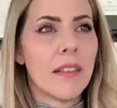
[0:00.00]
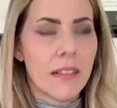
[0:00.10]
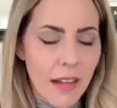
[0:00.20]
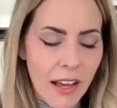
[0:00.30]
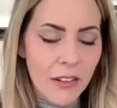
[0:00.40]

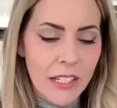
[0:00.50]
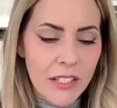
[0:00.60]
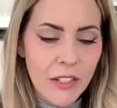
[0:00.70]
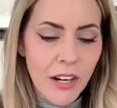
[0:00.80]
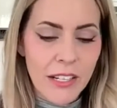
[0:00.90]
not only
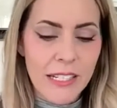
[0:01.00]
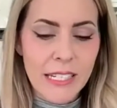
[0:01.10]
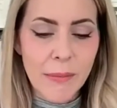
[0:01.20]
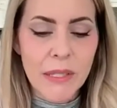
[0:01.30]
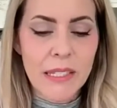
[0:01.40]
does grounding
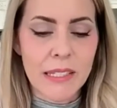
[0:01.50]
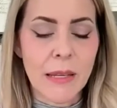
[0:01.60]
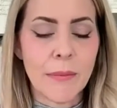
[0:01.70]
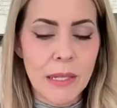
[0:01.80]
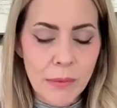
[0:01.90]
deepen
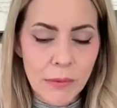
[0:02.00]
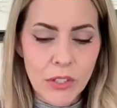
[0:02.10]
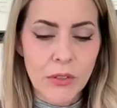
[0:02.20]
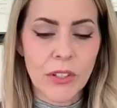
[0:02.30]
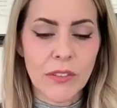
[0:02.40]
sleep, deepen
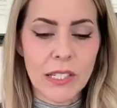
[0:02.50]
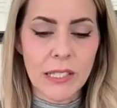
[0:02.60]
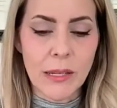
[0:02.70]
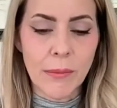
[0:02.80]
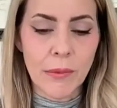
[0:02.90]
restorative
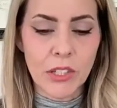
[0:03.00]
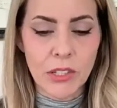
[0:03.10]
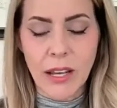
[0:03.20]
sleep, which